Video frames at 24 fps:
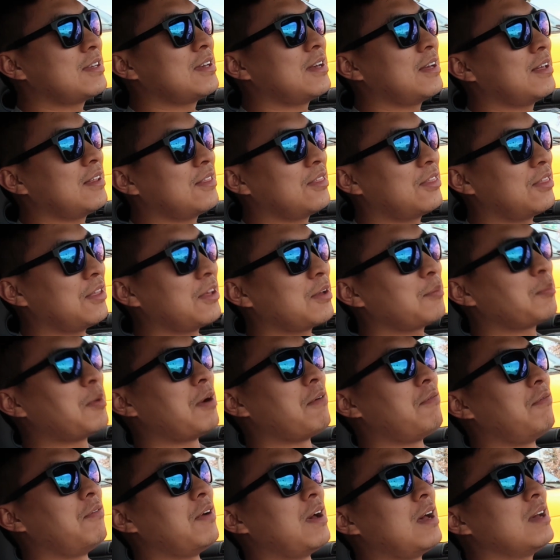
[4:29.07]
I think
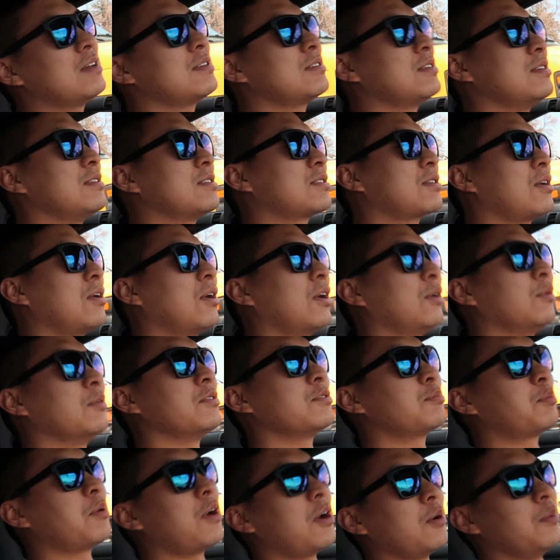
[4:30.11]
my fastest car
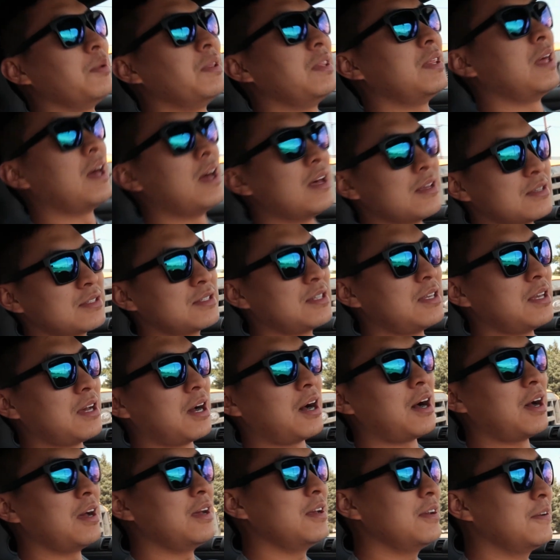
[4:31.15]
was probably the
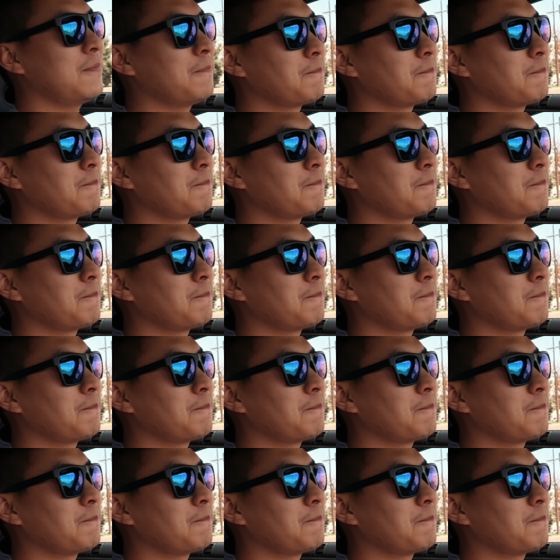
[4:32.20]
STI.